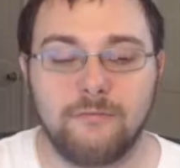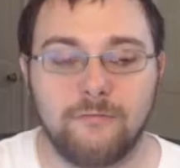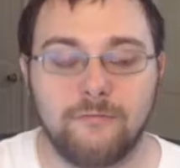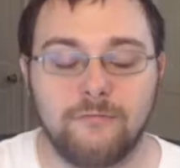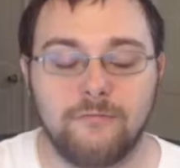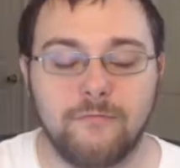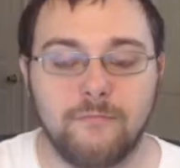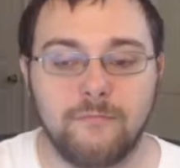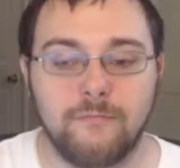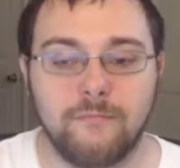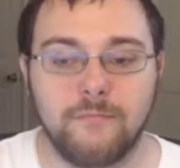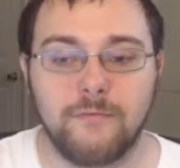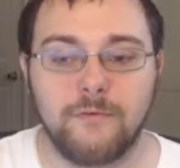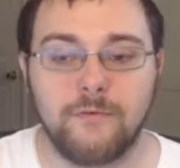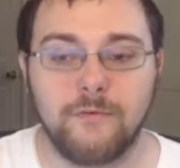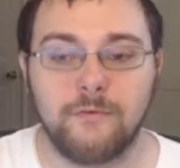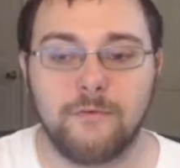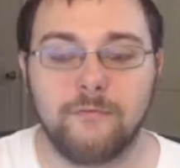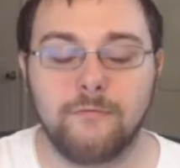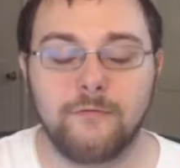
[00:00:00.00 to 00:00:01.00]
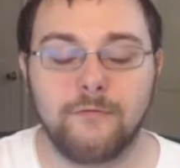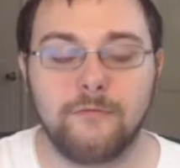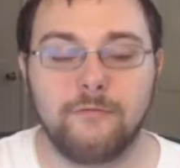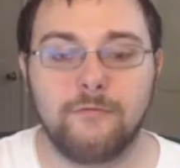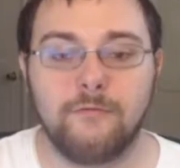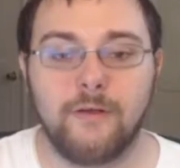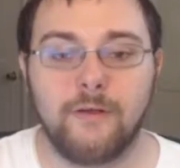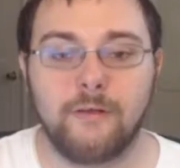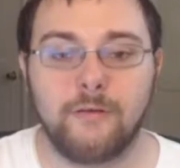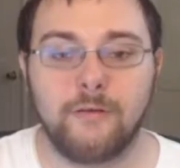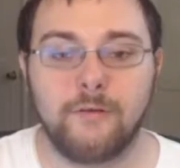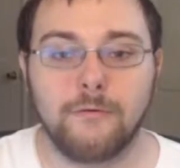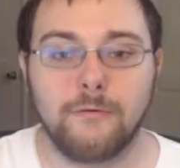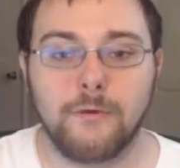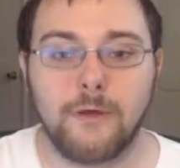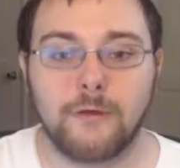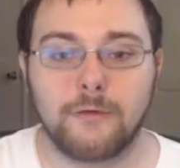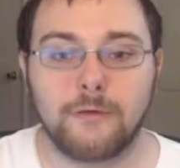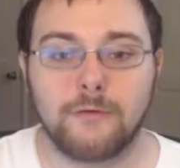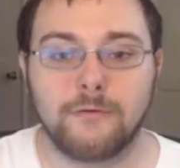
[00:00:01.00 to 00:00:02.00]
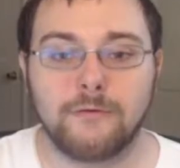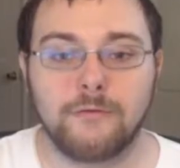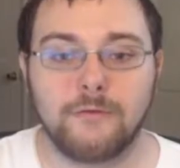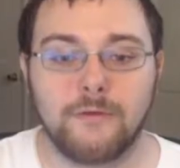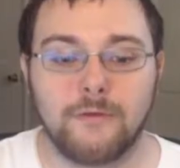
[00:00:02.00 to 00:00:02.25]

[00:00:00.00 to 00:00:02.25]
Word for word: of two of his fellow runners.